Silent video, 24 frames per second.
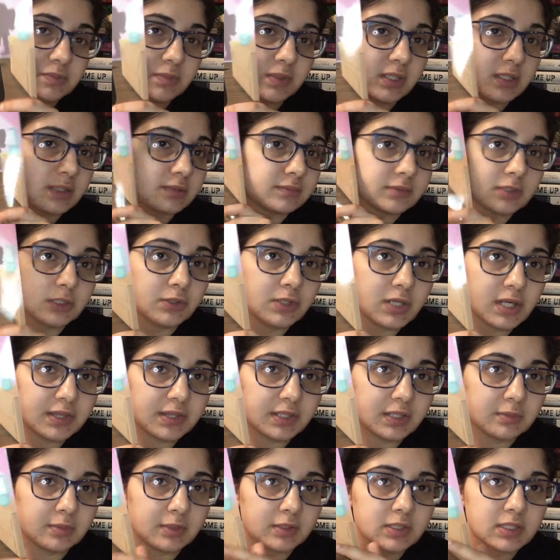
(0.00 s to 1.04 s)
But know
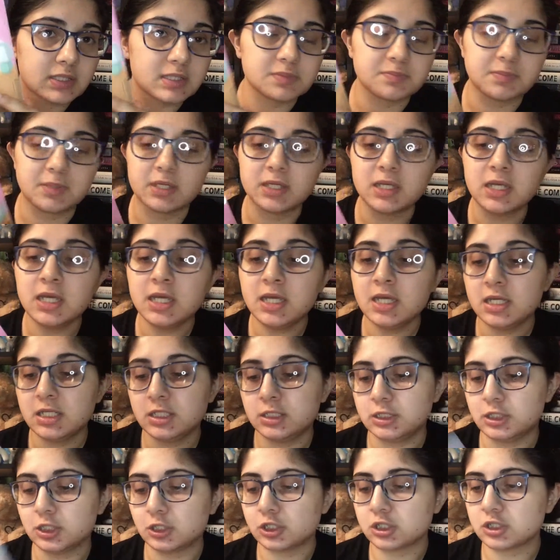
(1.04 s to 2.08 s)
nothing about this, but
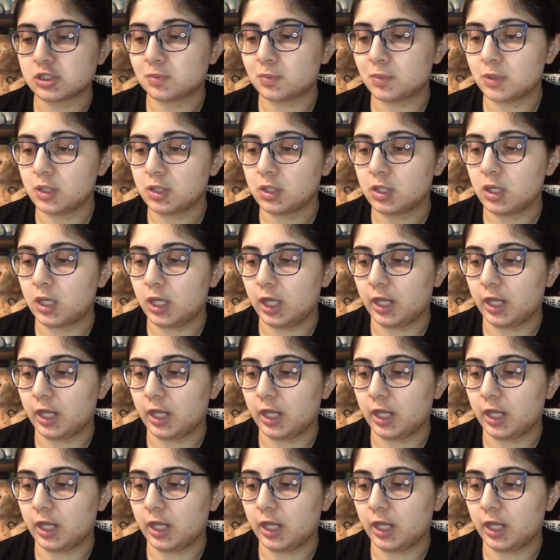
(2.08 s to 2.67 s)
children's book,